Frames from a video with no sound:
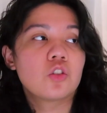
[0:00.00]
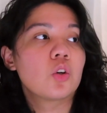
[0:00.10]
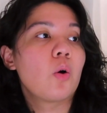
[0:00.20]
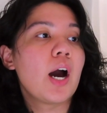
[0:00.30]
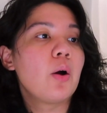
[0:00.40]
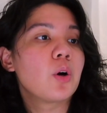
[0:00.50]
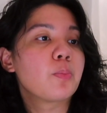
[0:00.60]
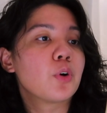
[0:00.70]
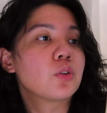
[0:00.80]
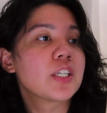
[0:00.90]
So our
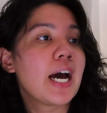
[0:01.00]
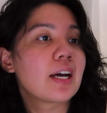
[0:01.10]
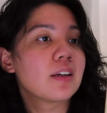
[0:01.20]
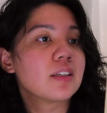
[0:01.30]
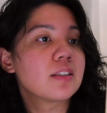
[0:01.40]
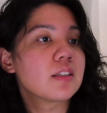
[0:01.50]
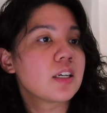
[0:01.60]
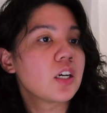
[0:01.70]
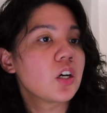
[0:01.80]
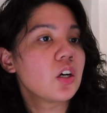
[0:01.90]
protagonist
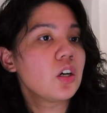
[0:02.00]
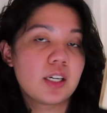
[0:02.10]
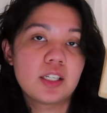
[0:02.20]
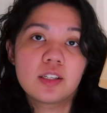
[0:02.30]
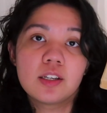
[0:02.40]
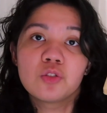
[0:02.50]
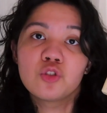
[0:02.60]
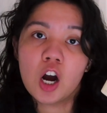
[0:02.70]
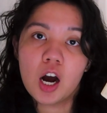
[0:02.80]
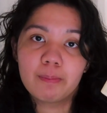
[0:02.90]
here, it's his
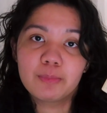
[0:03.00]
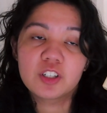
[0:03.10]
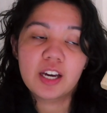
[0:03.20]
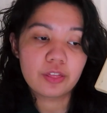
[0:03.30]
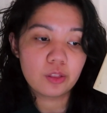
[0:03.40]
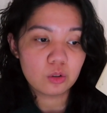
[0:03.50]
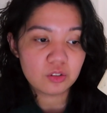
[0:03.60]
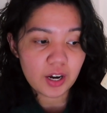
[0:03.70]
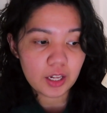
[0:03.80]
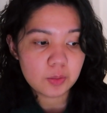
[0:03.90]
job to get those
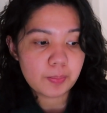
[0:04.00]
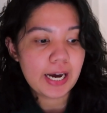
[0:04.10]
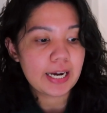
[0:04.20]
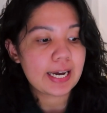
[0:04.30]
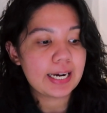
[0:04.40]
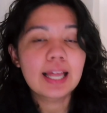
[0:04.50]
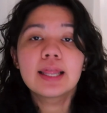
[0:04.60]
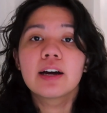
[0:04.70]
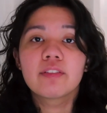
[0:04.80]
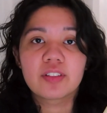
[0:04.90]
files back, and I
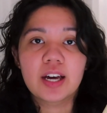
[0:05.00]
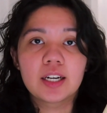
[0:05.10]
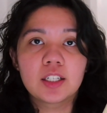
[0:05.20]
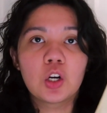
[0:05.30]
love that.